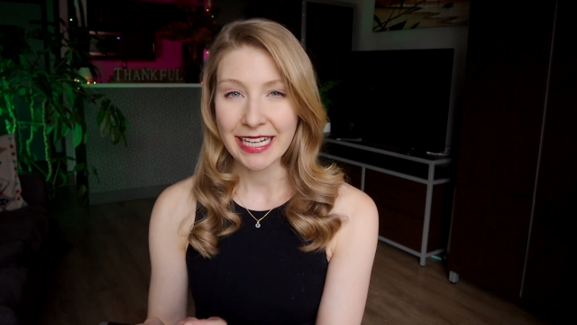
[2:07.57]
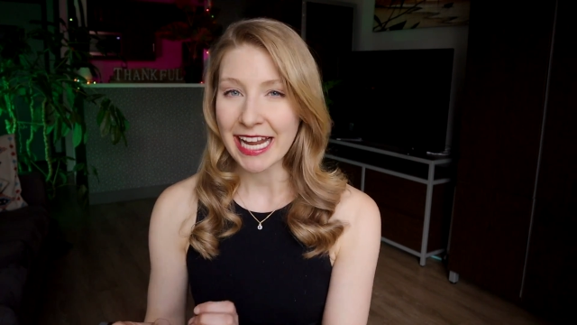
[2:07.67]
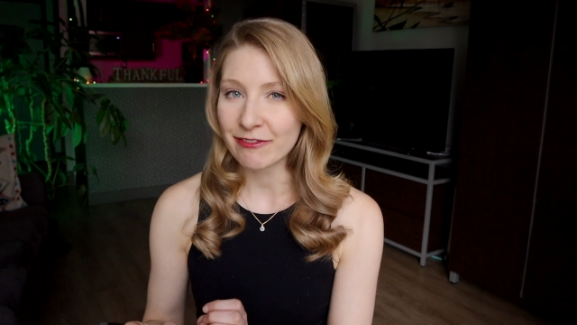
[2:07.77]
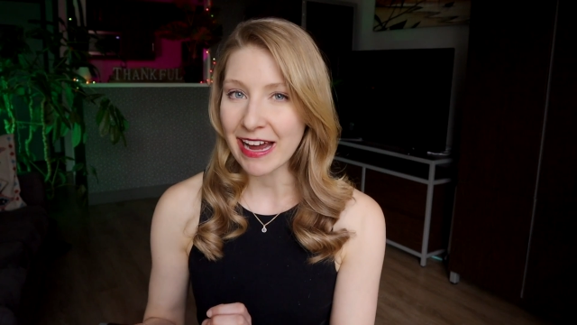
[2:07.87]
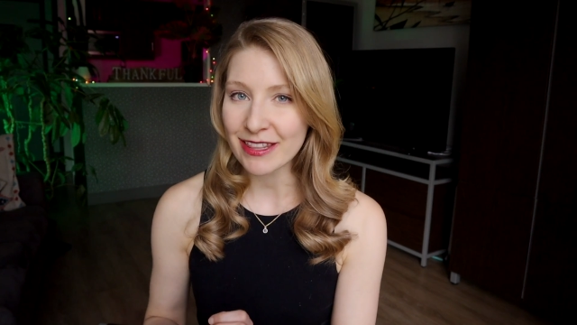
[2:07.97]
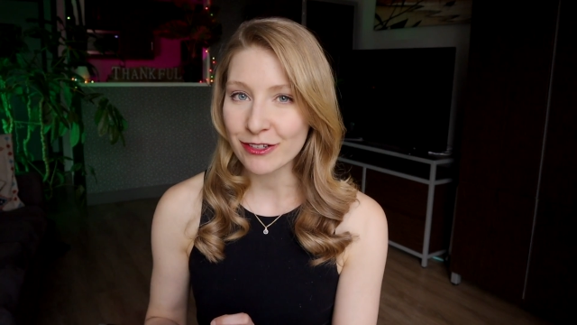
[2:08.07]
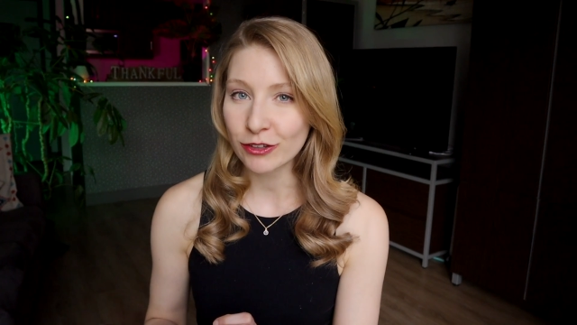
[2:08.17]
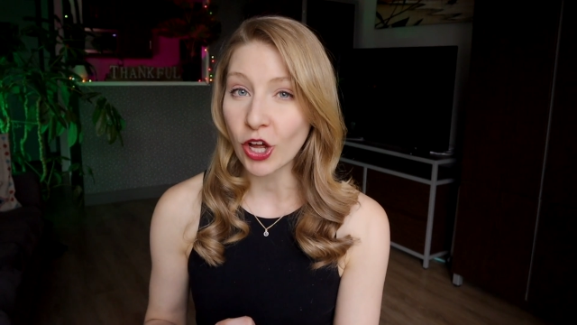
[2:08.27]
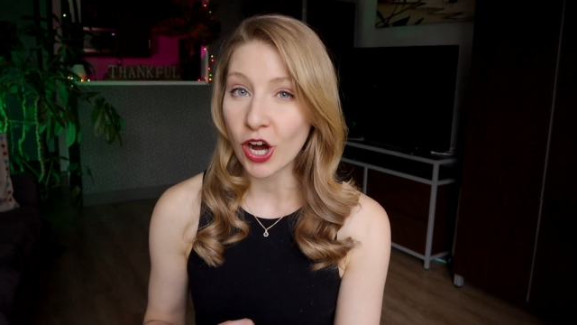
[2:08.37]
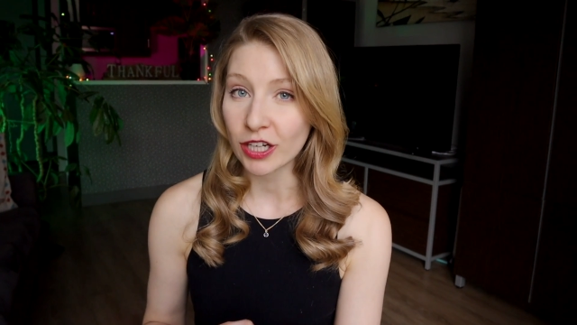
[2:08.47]
A rather
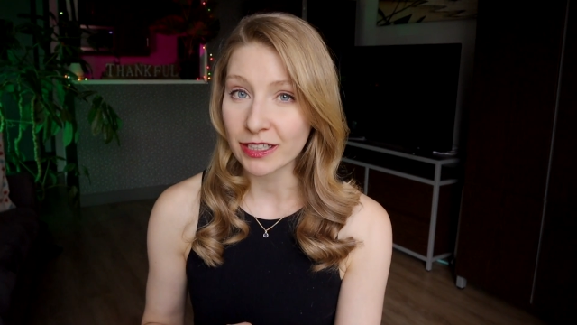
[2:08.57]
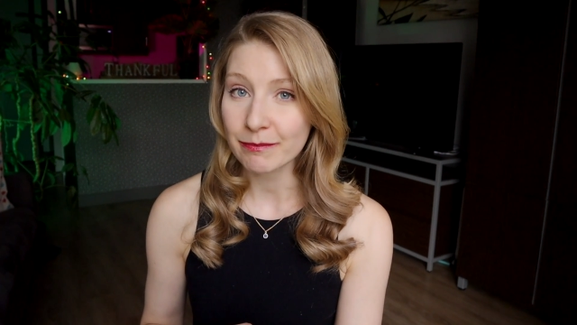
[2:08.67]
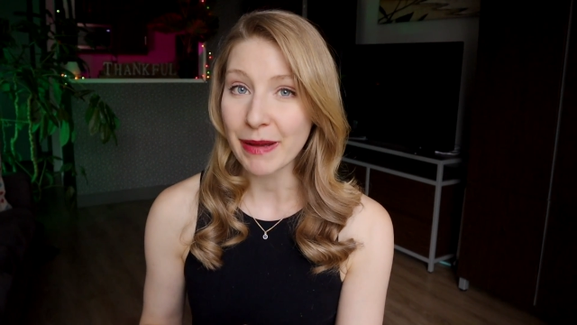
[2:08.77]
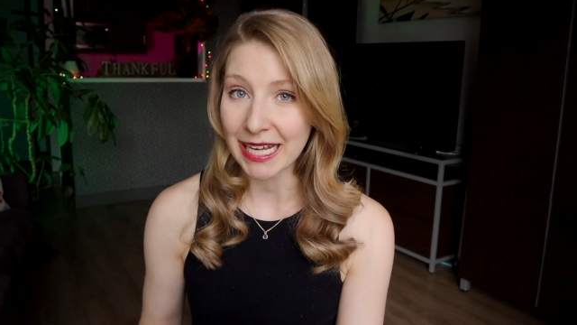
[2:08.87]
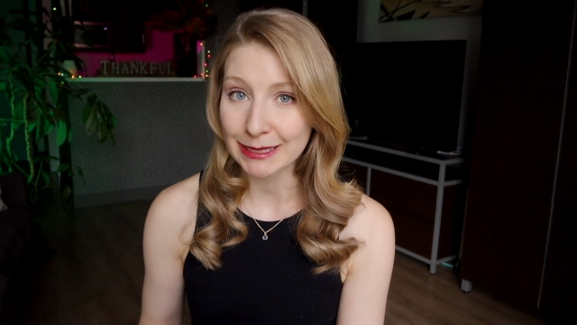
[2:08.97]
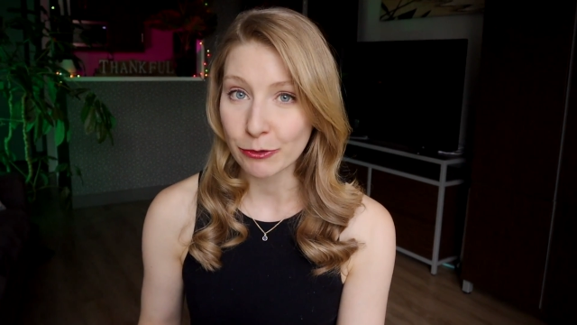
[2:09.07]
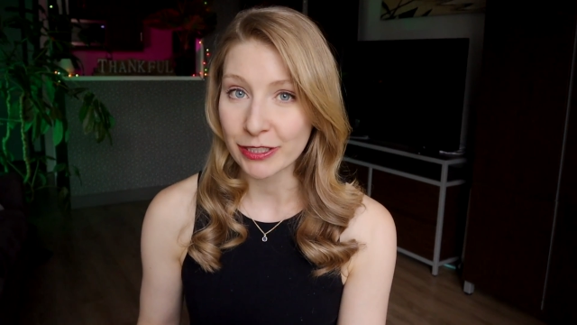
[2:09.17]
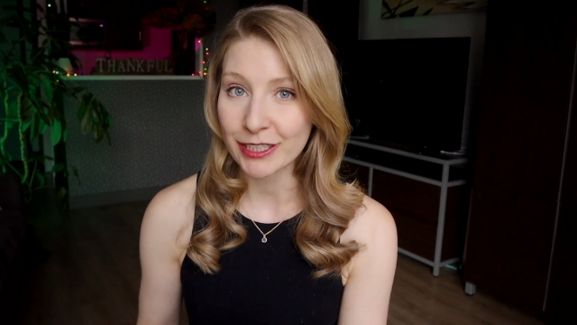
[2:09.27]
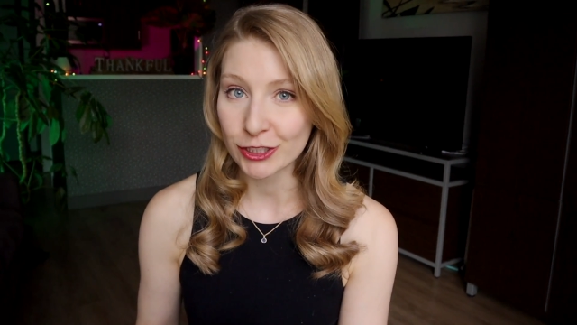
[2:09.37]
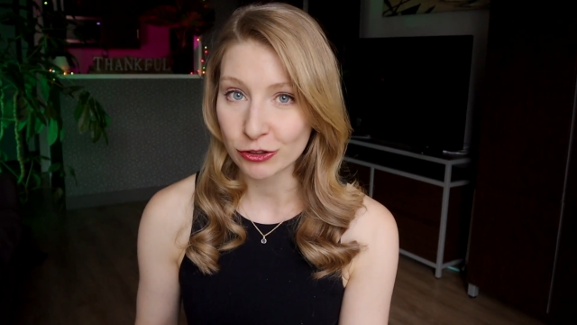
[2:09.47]
long
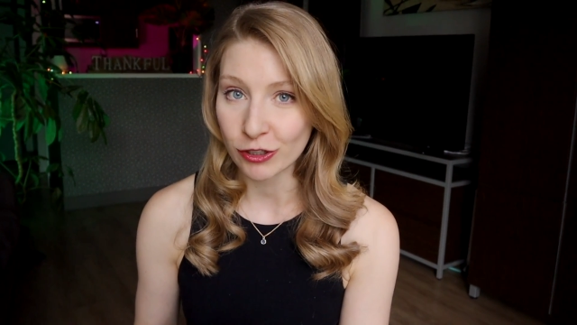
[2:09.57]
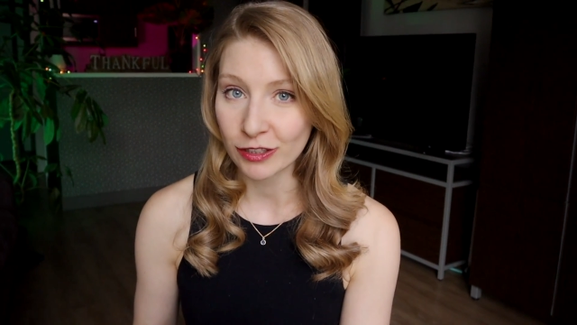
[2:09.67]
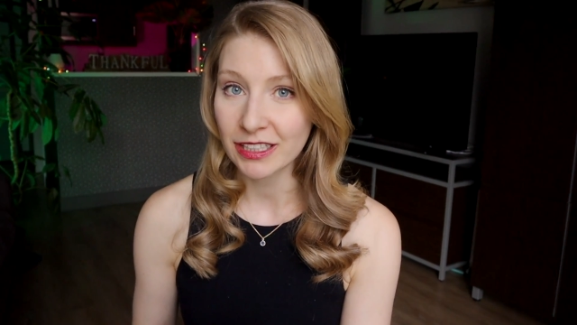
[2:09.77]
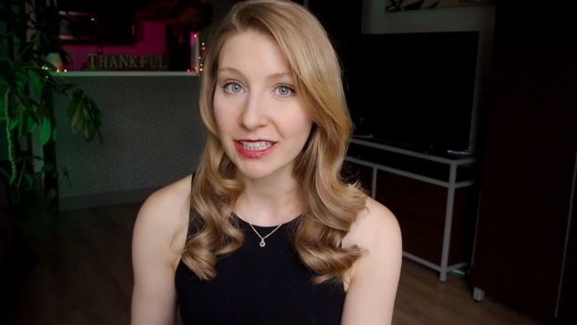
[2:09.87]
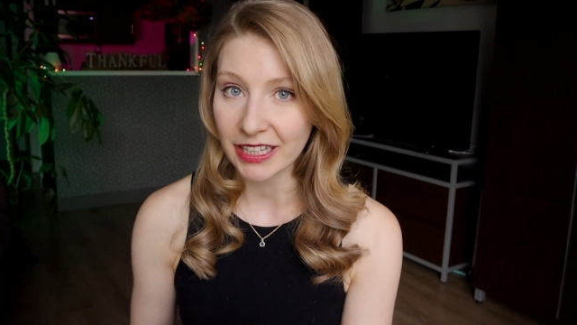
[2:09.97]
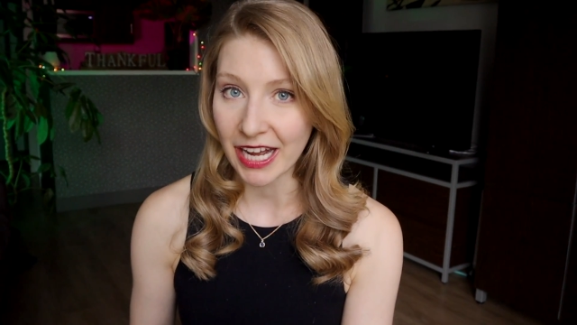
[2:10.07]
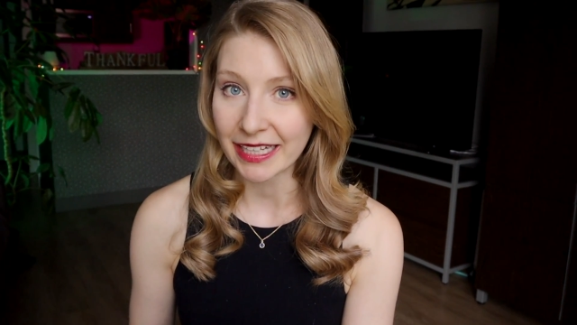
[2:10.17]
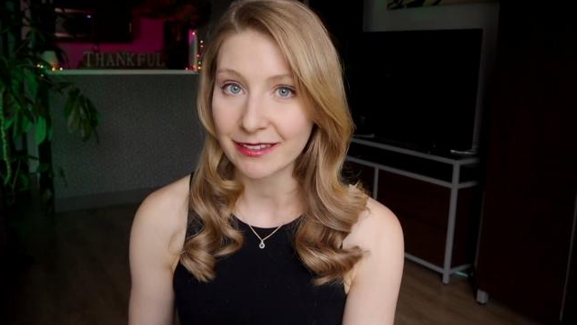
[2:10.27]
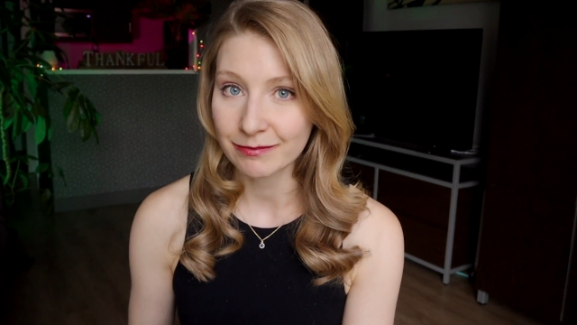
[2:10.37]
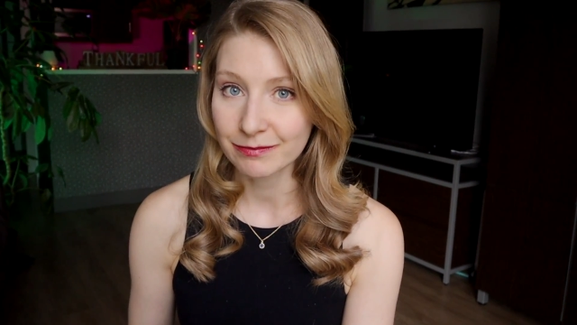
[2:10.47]
passport control line.